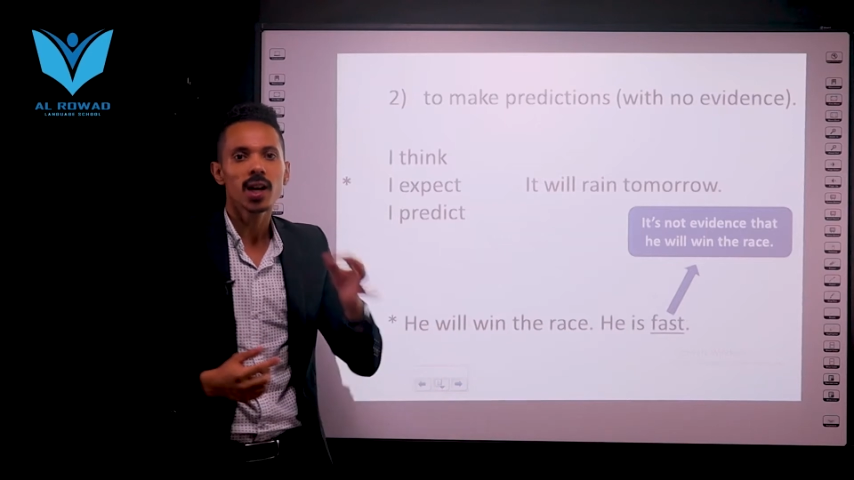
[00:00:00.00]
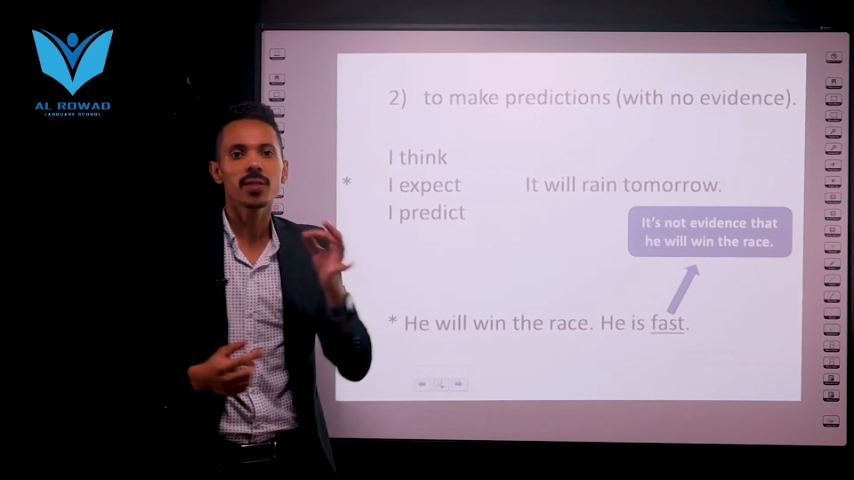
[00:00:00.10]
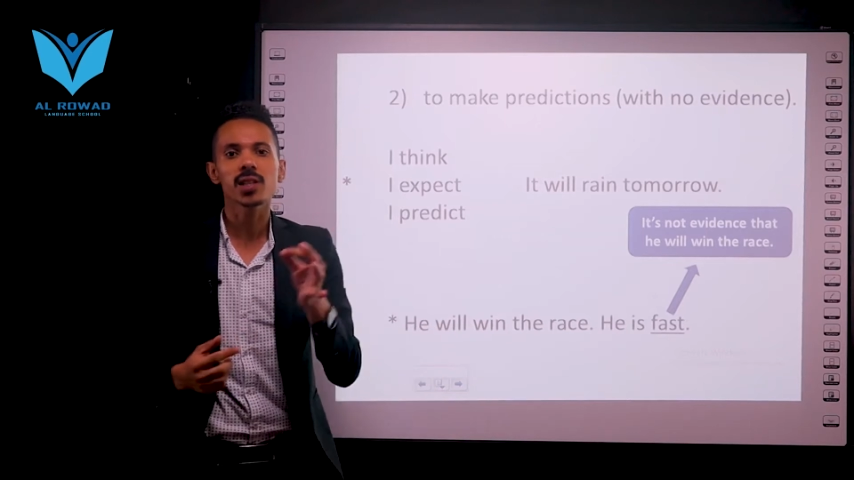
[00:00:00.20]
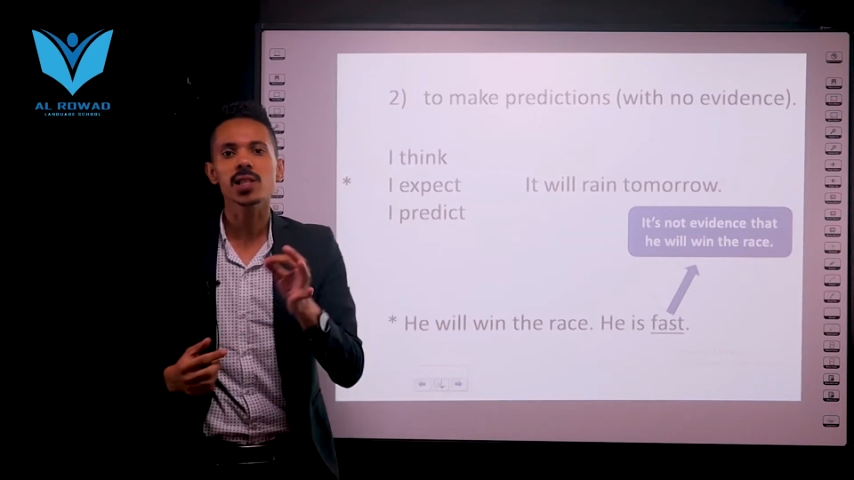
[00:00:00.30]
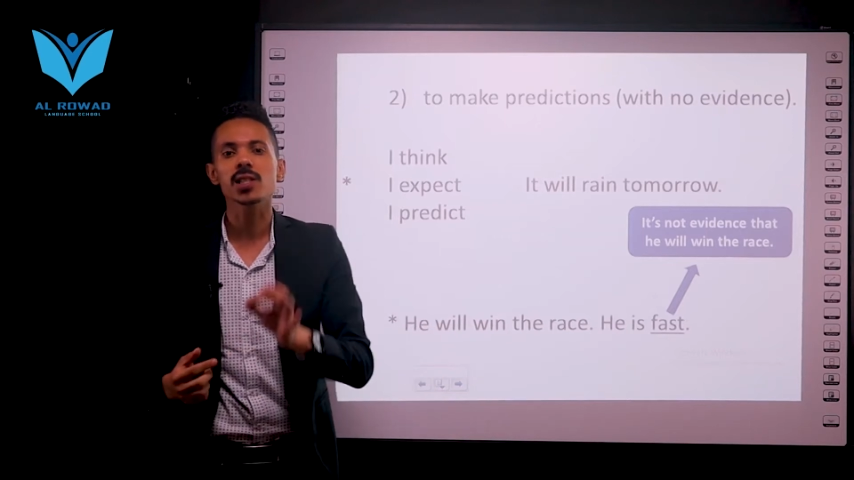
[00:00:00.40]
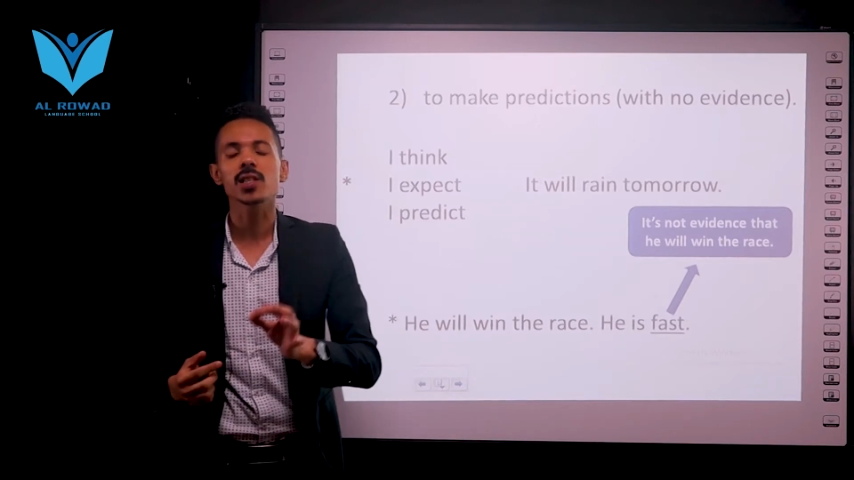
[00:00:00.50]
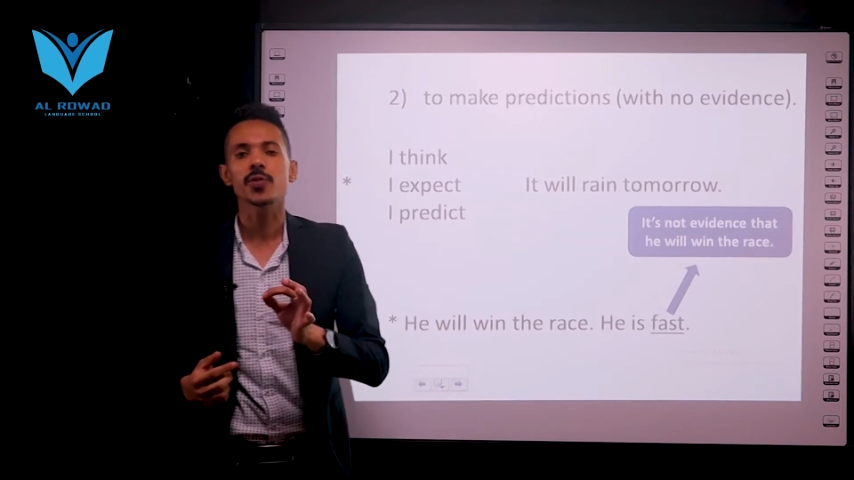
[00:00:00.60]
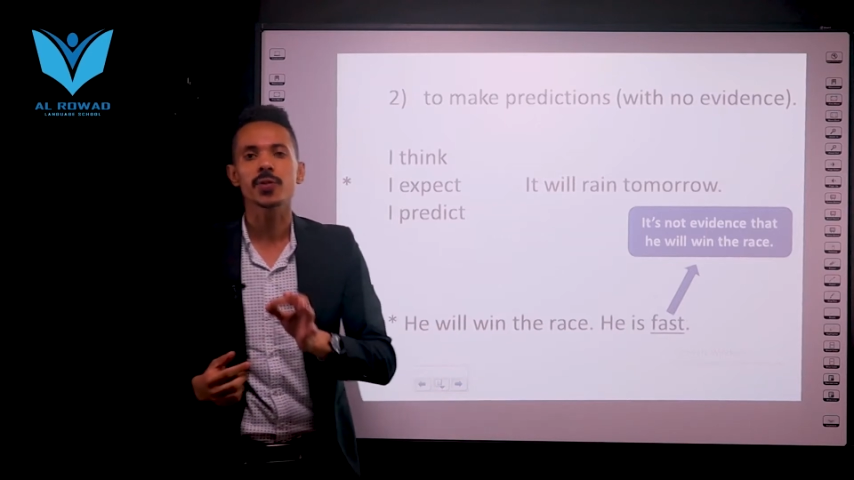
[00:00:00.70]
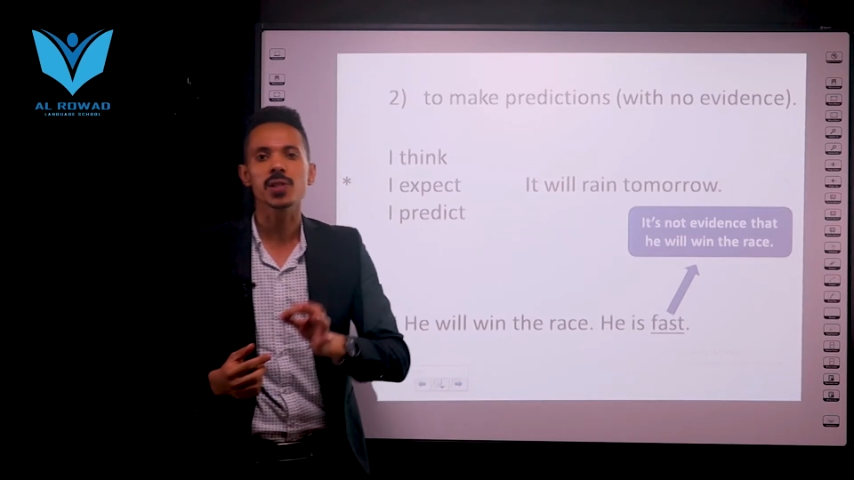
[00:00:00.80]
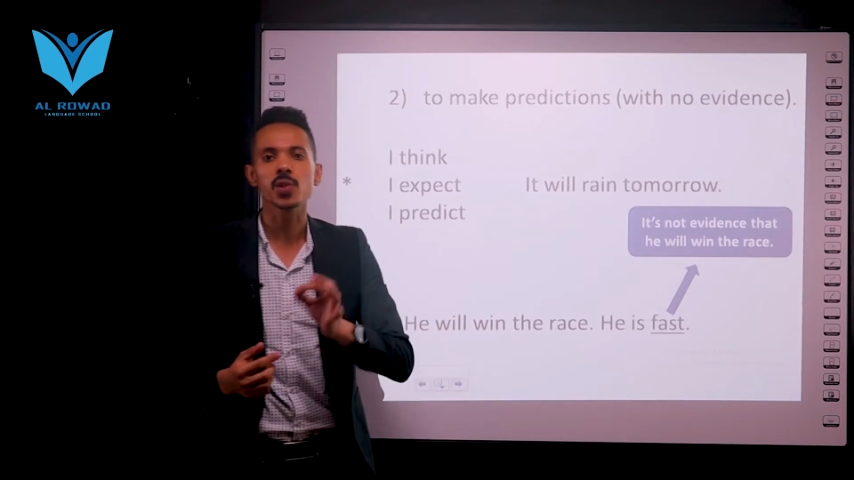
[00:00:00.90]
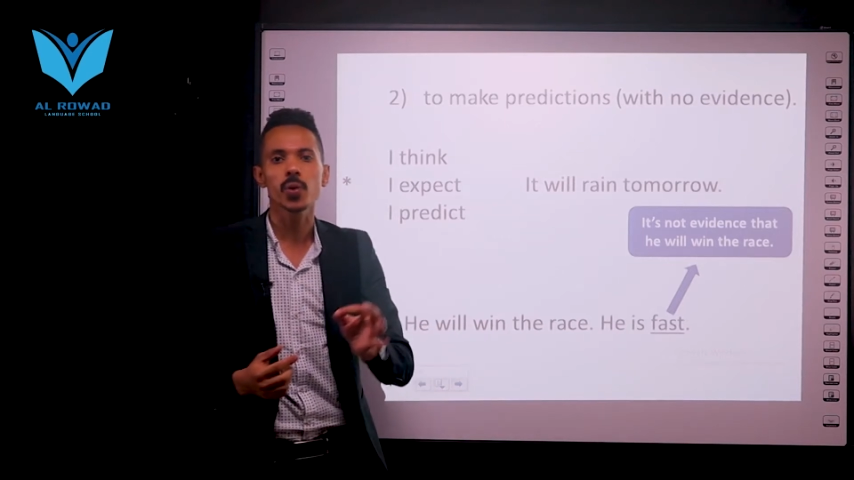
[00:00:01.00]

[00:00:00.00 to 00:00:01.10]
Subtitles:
This is the first